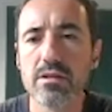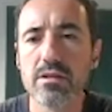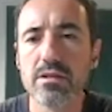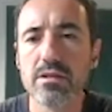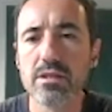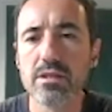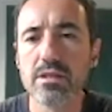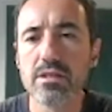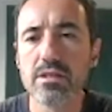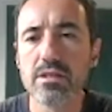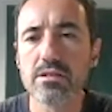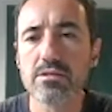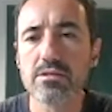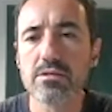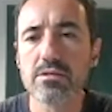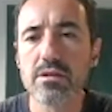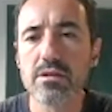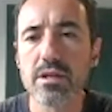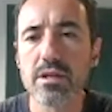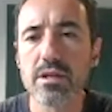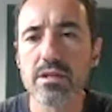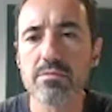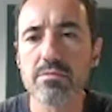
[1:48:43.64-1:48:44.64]
is the
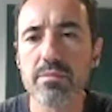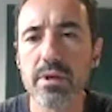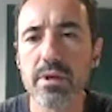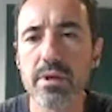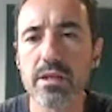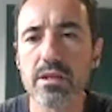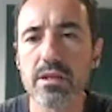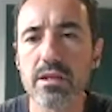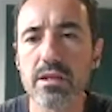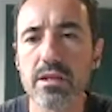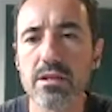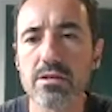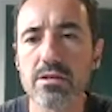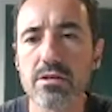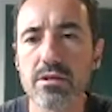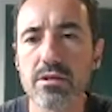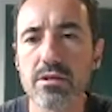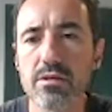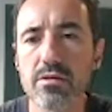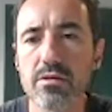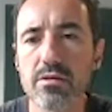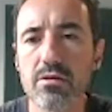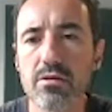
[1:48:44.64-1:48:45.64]

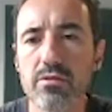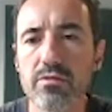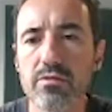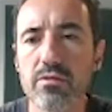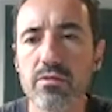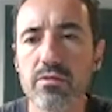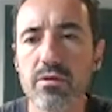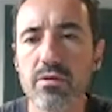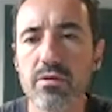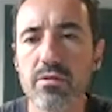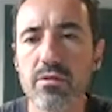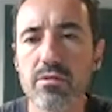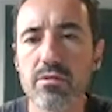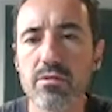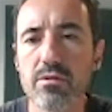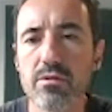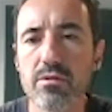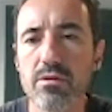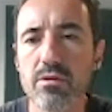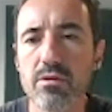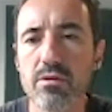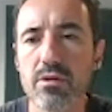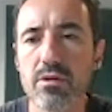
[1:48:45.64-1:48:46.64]
expectation of rho
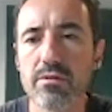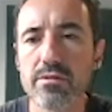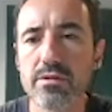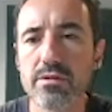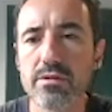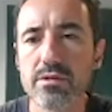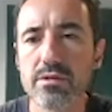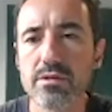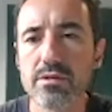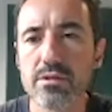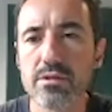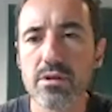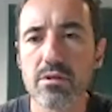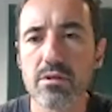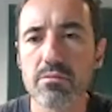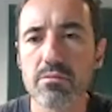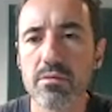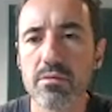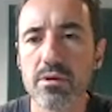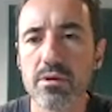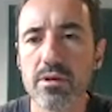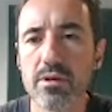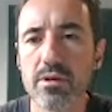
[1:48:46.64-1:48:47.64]
of the sum